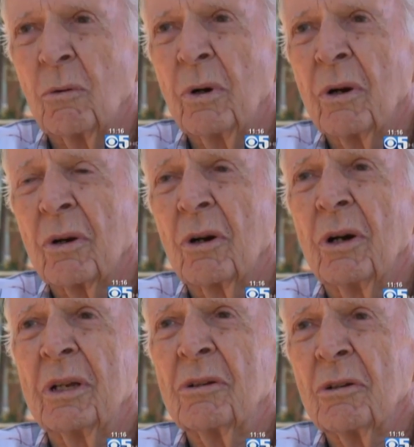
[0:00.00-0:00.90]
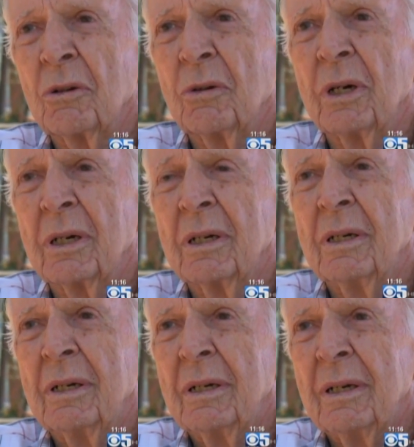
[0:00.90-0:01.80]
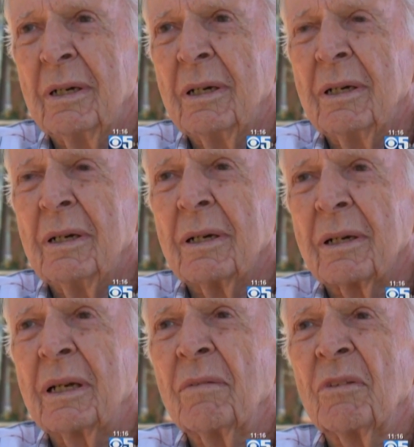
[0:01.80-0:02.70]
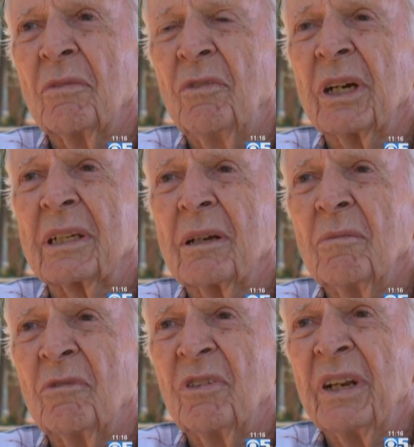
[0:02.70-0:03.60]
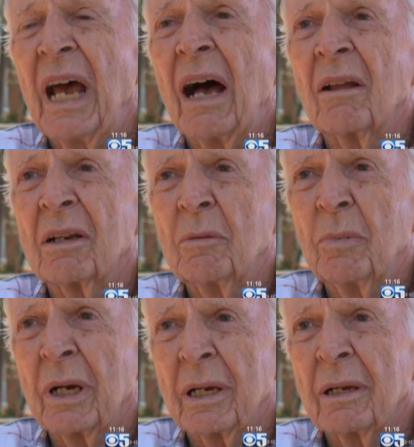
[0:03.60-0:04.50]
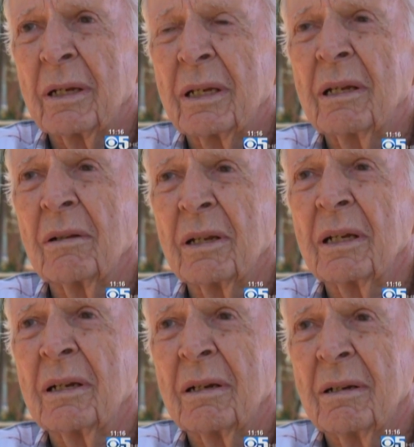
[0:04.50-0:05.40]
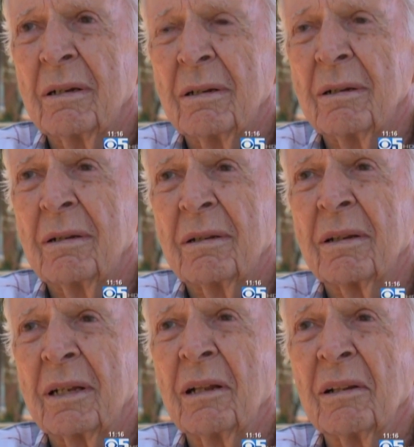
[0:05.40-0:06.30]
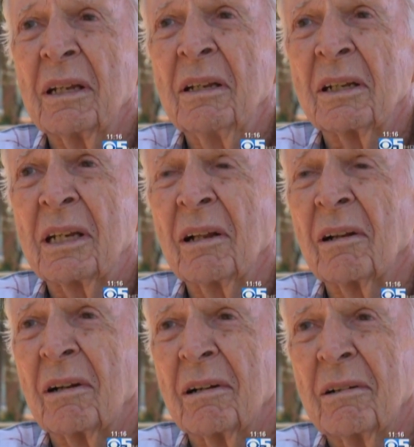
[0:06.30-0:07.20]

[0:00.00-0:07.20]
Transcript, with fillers: we are going to uh, give the victim finality by killing, killing the killer.